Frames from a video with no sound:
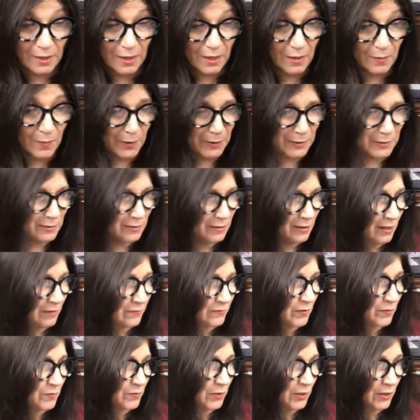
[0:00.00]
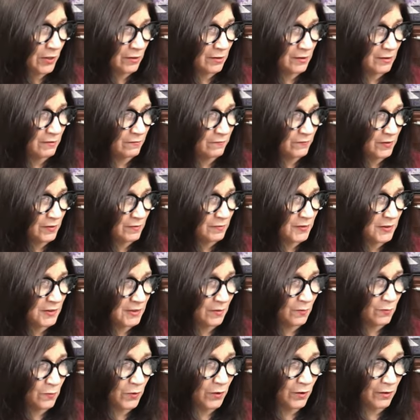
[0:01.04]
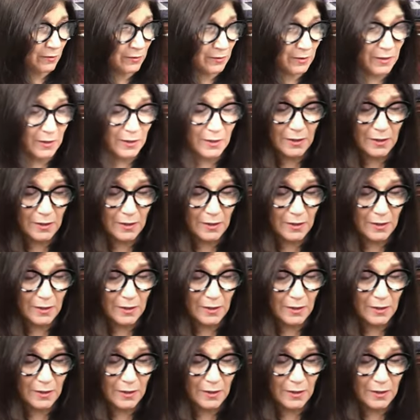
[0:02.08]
Um, I still have a bottle of them somewhere,